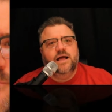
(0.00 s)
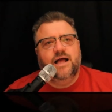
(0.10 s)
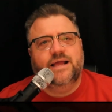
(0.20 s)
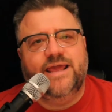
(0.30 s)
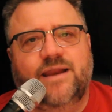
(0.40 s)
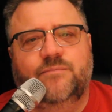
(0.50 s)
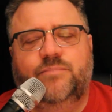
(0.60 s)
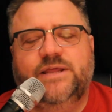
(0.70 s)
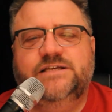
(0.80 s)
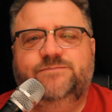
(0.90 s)
Again,
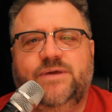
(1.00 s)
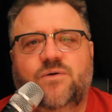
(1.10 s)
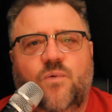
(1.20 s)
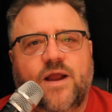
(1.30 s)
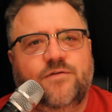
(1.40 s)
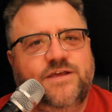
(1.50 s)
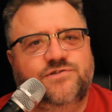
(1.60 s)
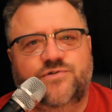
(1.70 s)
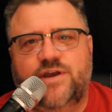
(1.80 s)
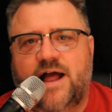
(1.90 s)
please be aware
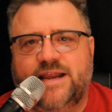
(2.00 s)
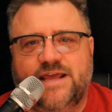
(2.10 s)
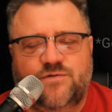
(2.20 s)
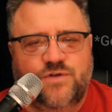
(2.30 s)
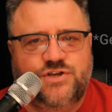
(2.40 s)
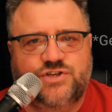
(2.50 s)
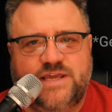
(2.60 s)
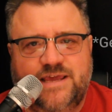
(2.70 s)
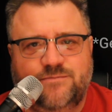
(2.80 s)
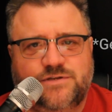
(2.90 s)
these are not get-rich
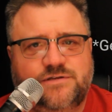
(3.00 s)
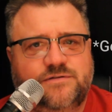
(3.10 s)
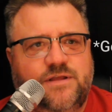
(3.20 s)
schemes.